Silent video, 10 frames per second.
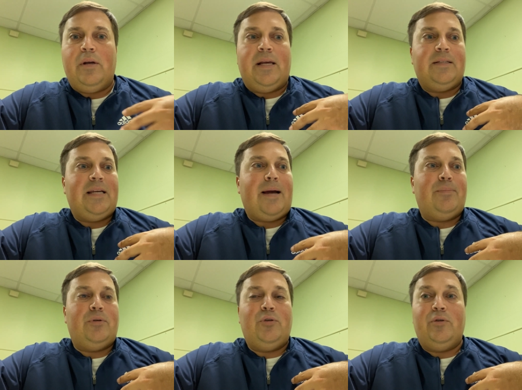has the
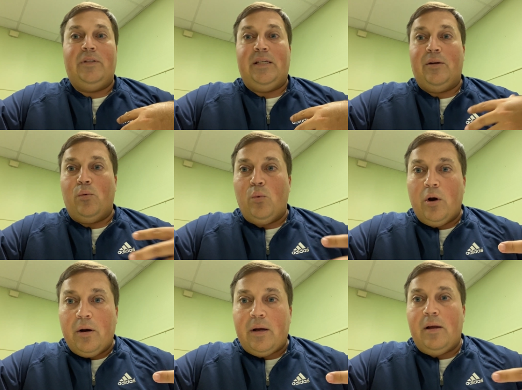opportunity to
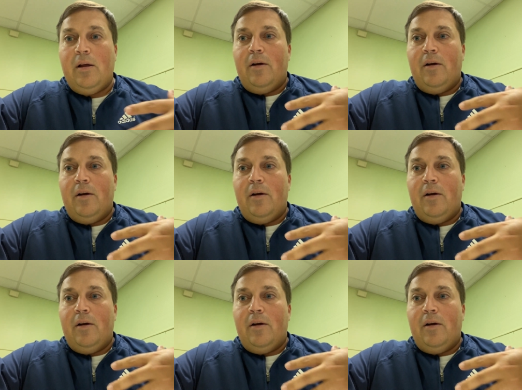work